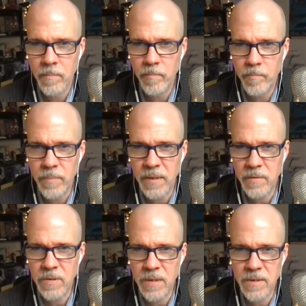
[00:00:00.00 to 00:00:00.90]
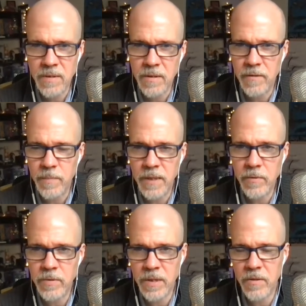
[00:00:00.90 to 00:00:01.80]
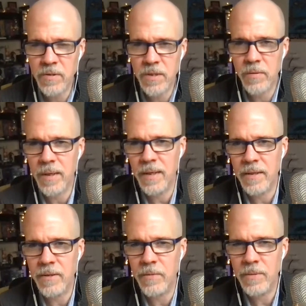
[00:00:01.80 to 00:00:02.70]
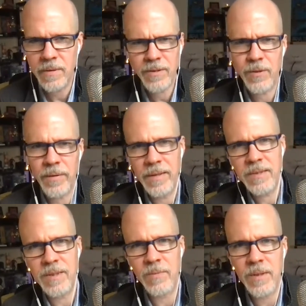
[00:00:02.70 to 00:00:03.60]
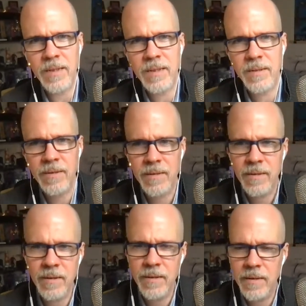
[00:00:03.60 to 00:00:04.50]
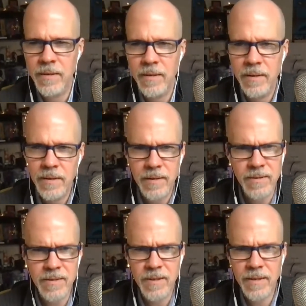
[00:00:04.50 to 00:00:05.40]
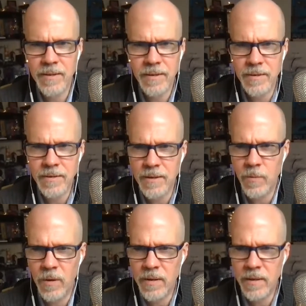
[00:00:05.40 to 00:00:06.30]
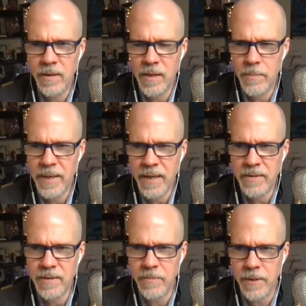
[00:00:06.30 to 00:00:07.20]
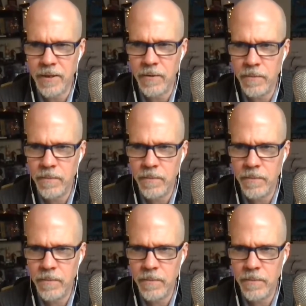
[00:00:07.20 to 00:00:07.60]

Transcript: Matthew says they still have micro centers in Ohio. They're crazy, right? Because it's like walking into the past somehow.